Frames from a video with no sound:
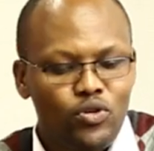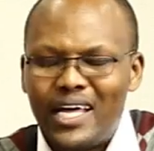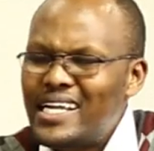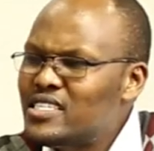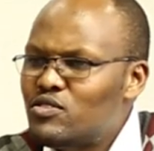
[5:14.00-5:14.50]
So
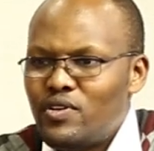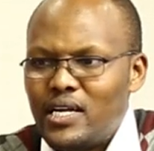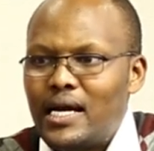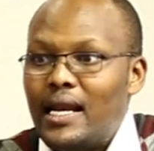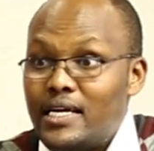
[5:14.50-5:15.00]
that is
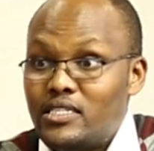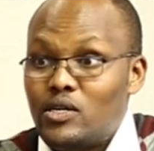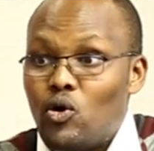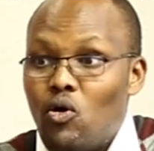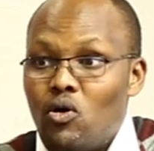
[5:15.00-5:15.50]
very
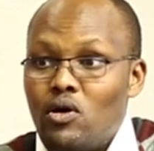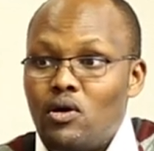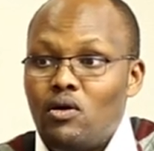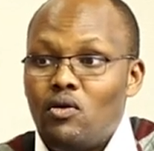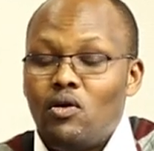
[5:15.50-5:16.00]
classical
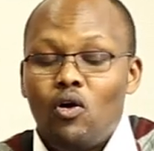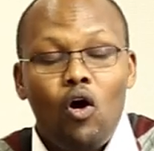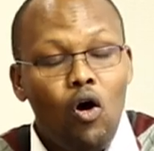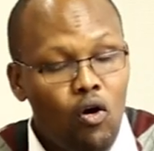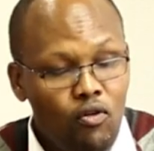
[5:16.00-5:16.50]

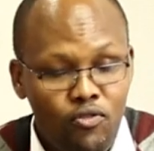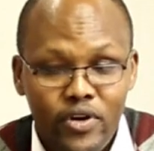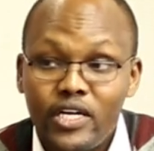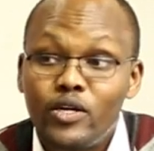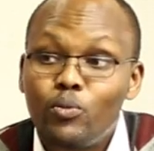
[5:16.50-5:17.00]

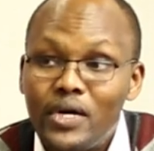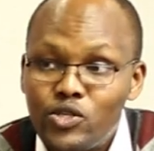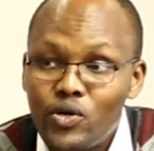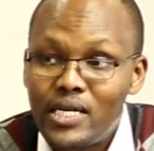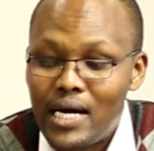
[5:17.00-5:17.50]
of a
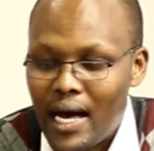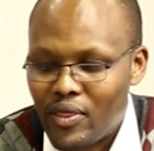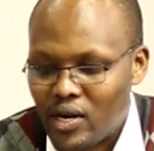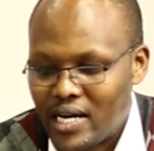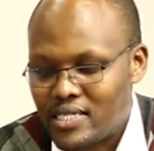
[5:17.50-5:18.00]
rheumatoid
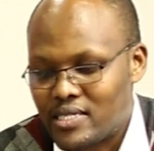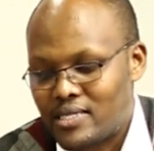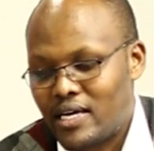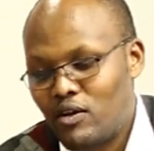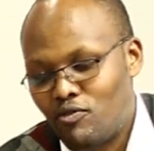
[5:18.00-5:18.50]

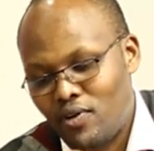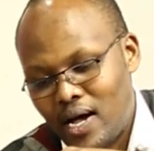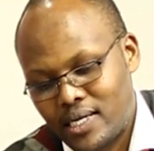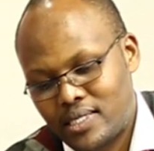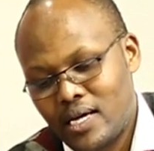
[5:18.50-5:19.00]
arthritis. In
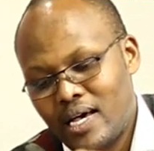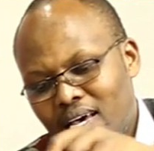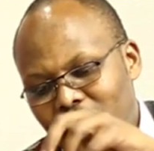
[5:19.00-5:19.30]
fact,